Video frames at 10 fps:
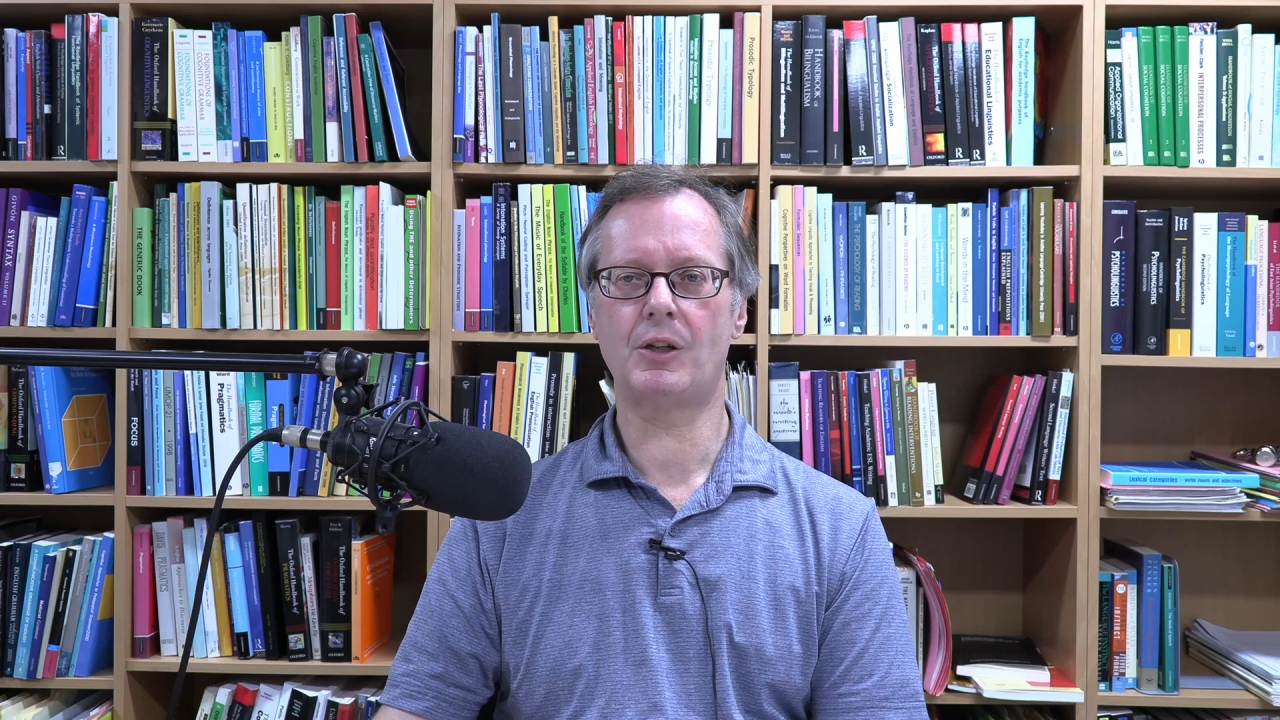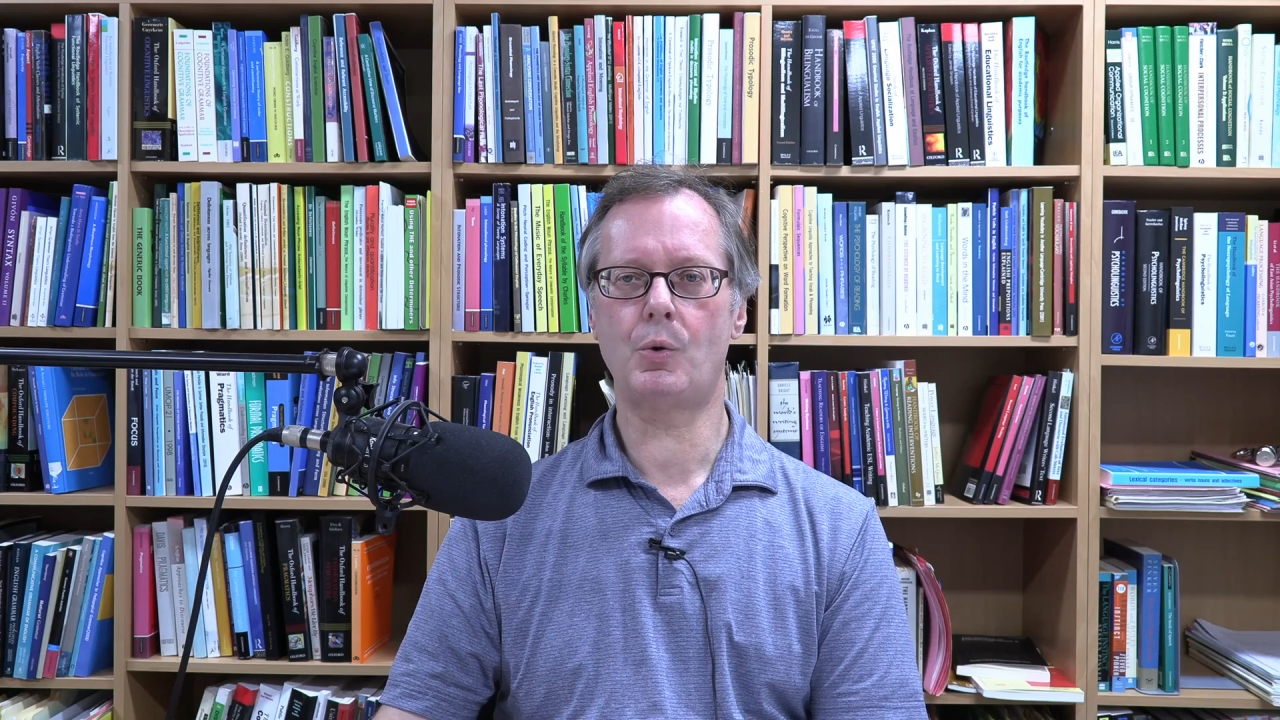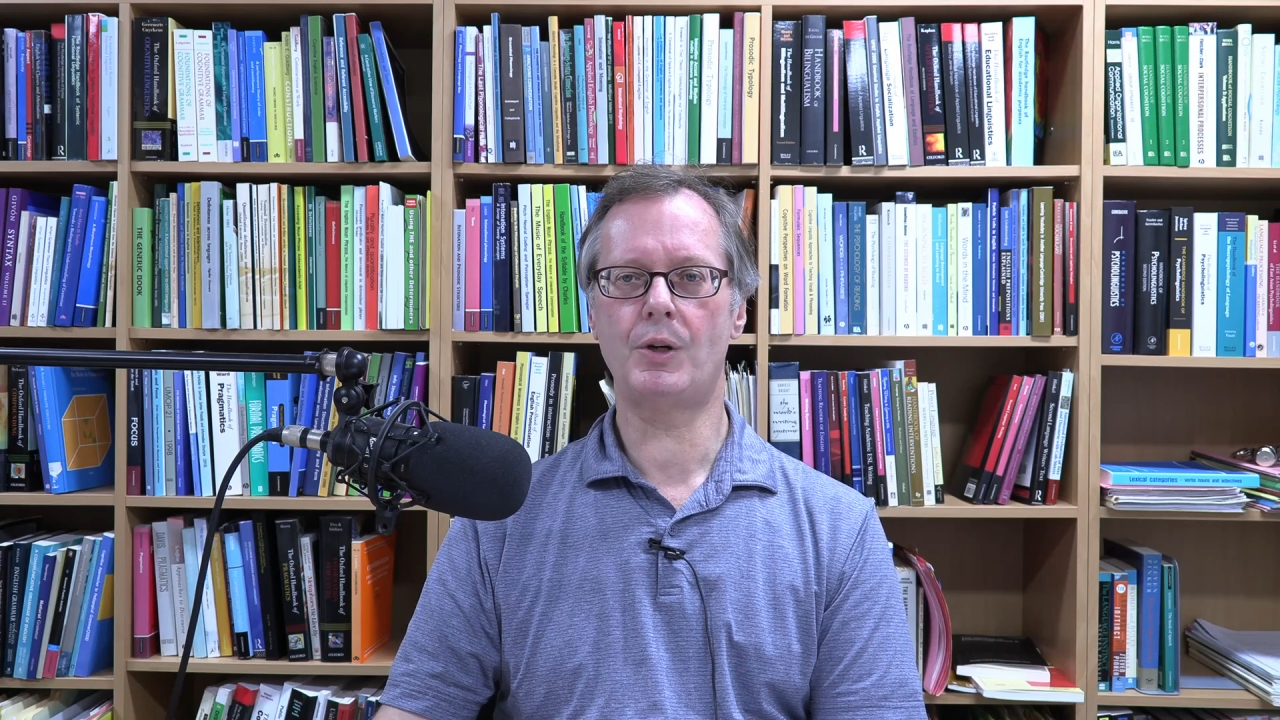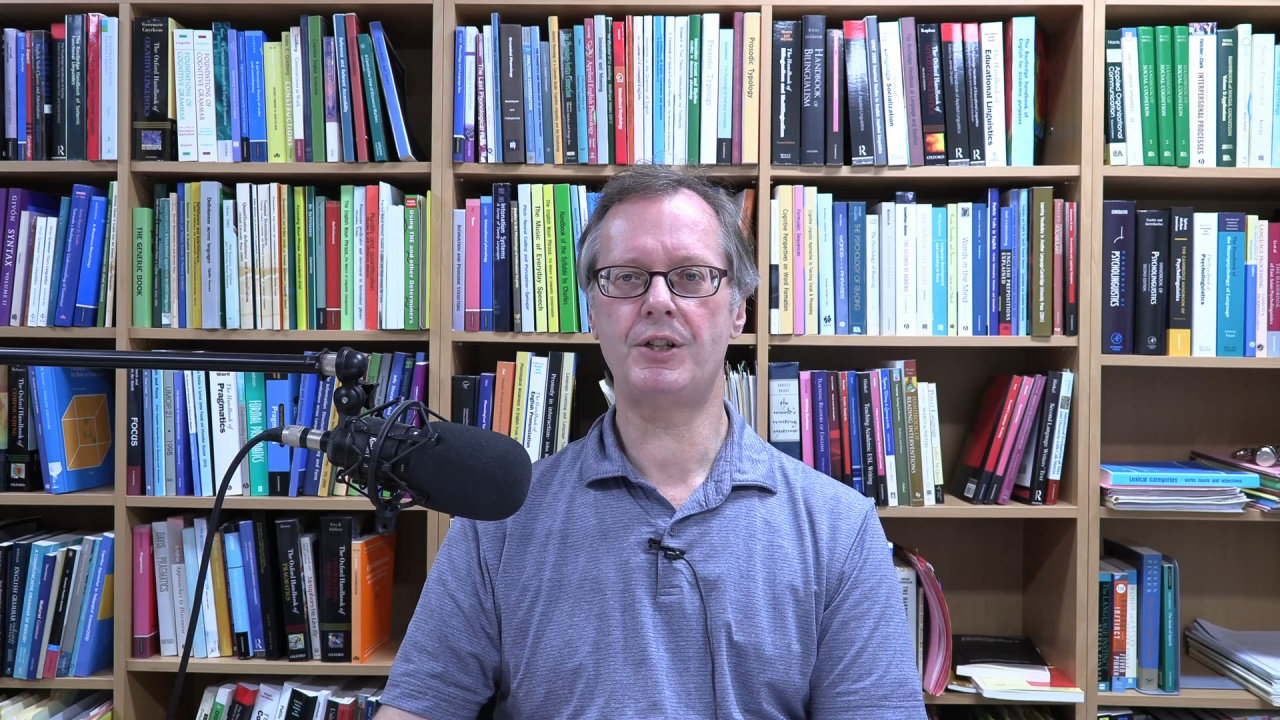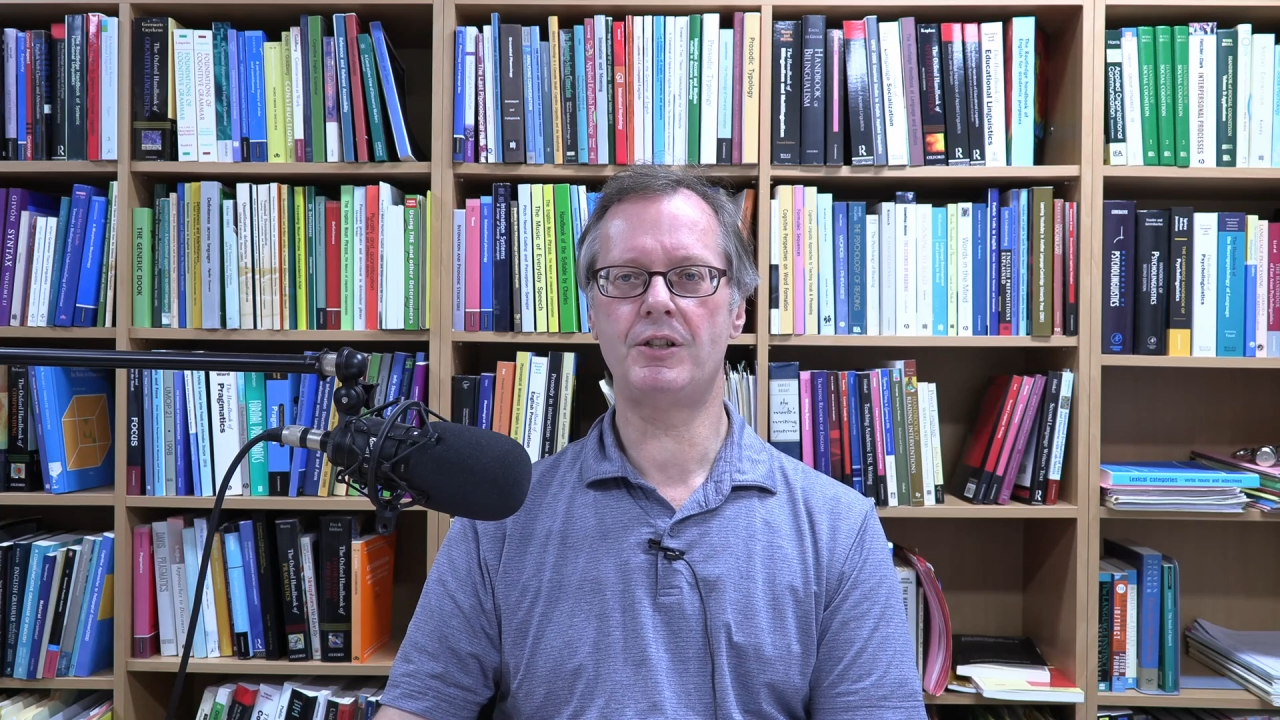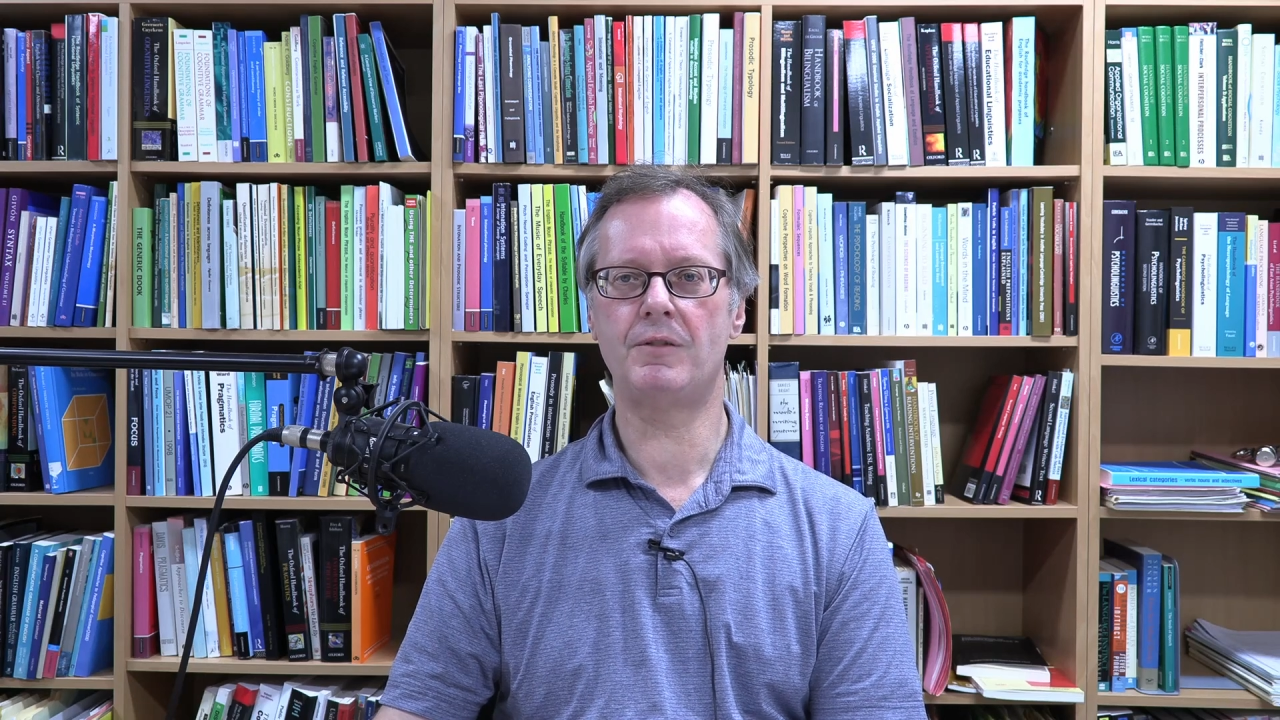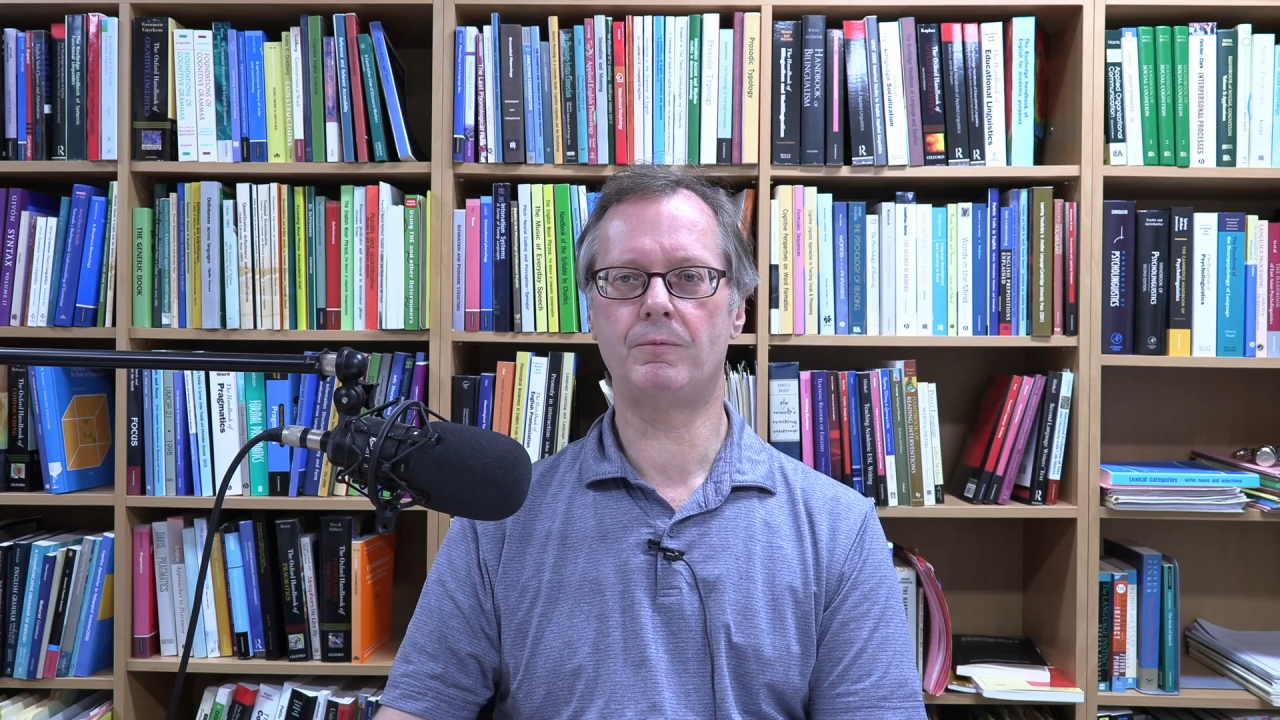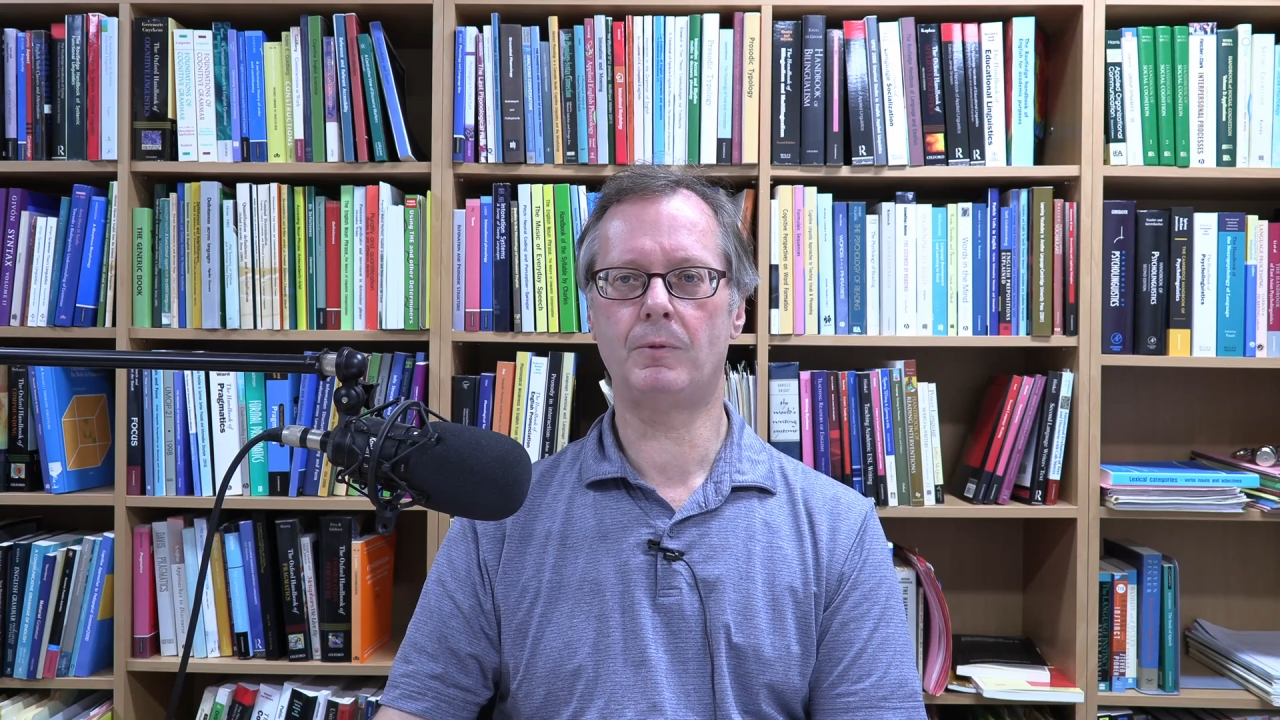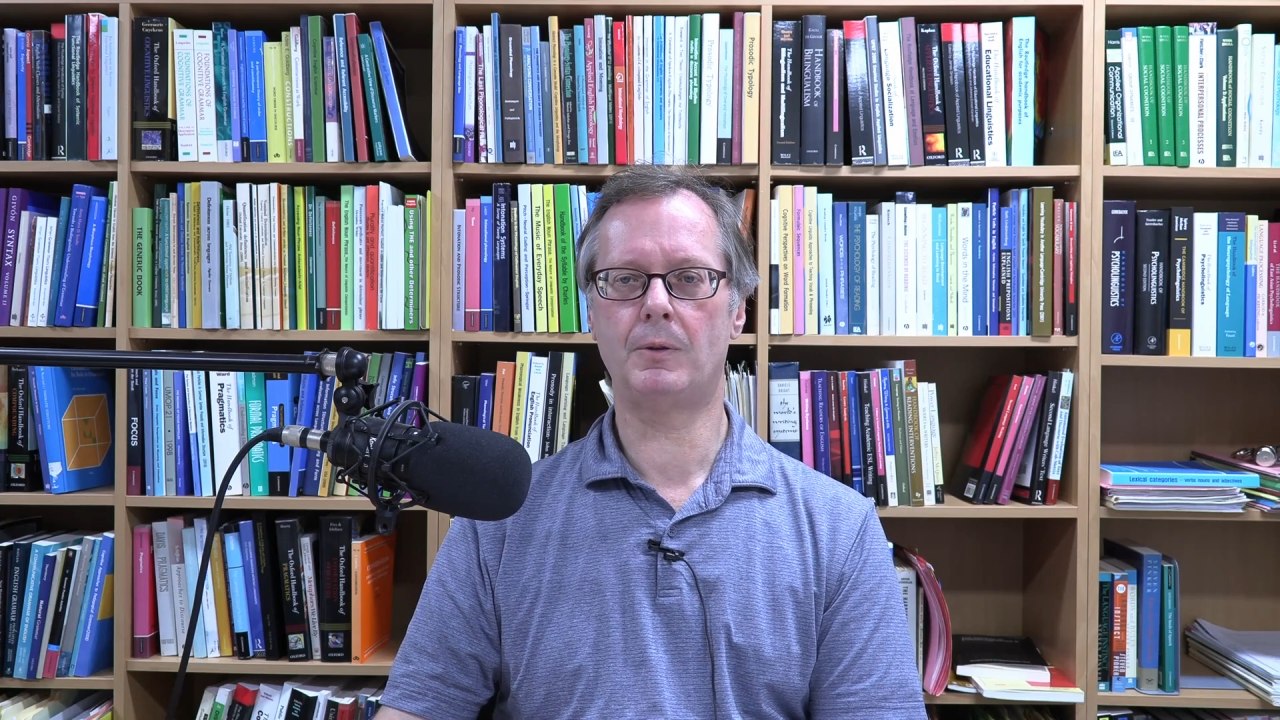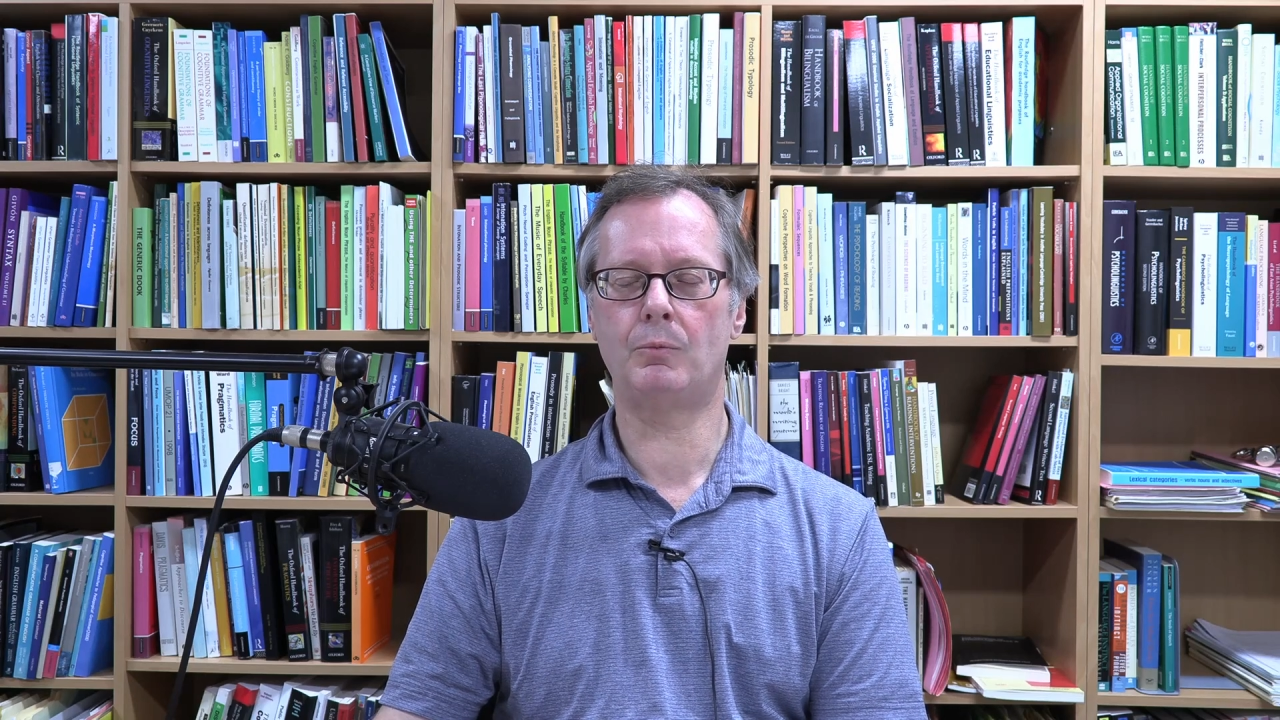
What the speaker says: question of